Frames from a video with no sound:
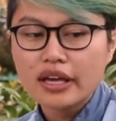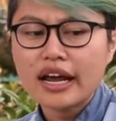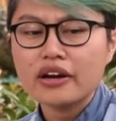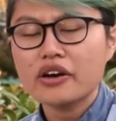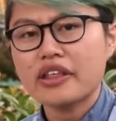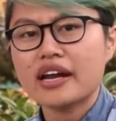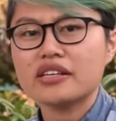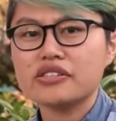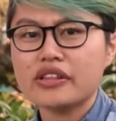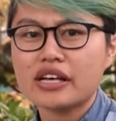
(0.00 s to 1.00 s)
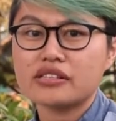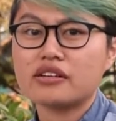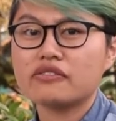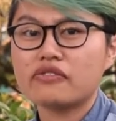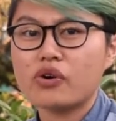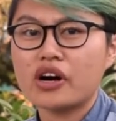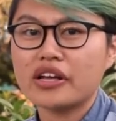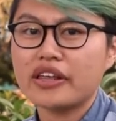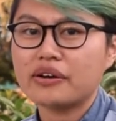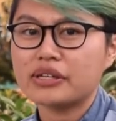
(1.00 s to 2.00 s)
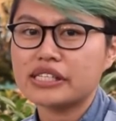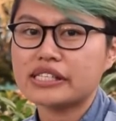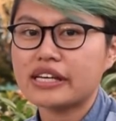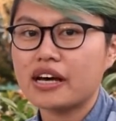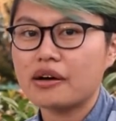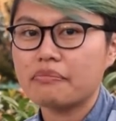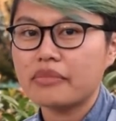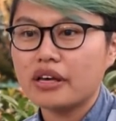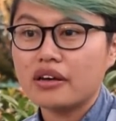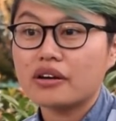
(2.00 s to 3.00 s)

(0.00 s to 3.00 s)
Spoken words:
And I know that in 2004, there was a